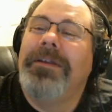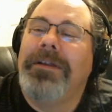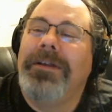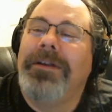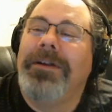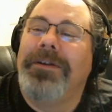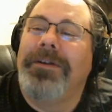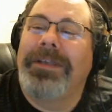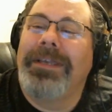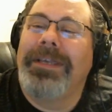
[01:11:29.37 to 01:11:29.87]

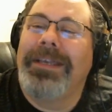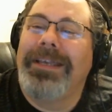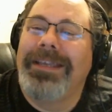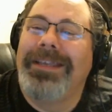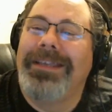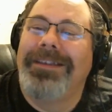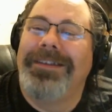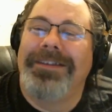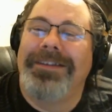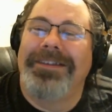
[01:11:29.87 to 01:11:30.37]
Okay?
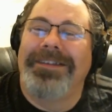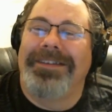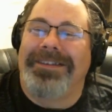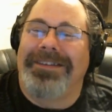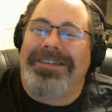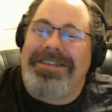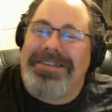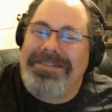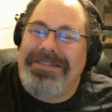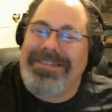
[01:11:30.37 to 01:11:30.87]

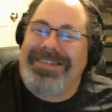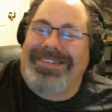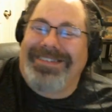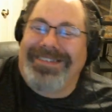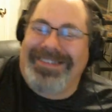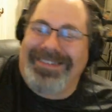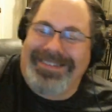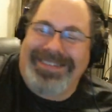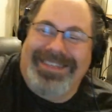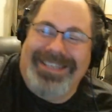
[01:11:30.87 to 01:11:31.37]

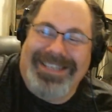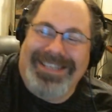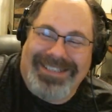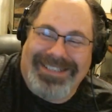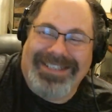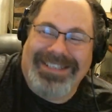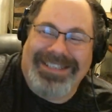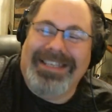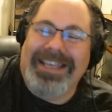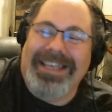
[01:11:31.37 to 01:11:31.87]
These
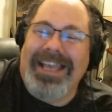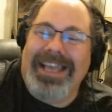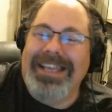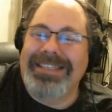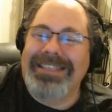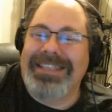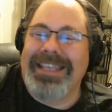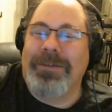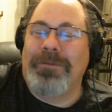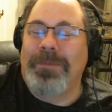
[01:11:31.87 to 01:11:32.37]
are the
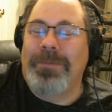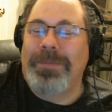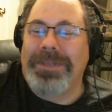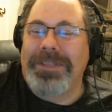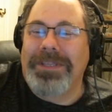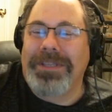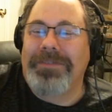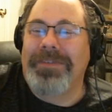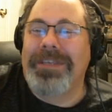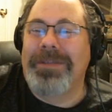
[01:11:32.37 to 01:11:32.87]
guys that will be
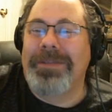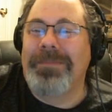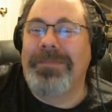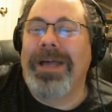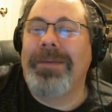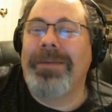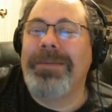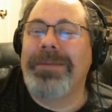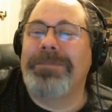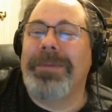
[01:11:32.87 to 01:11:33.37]
living in
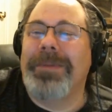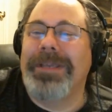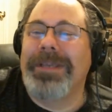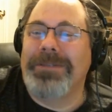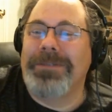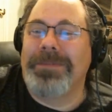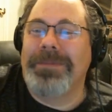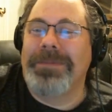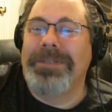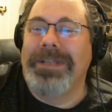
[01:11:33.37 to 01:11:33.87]
mommy's
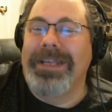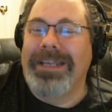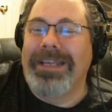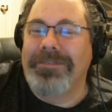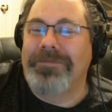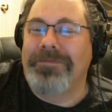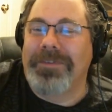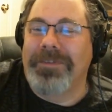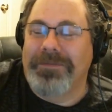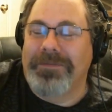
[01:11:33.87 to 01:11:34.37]
basement
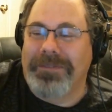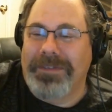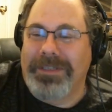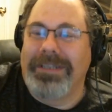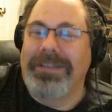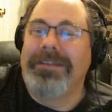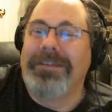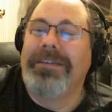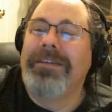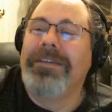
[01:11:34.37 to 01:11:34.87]
at 50.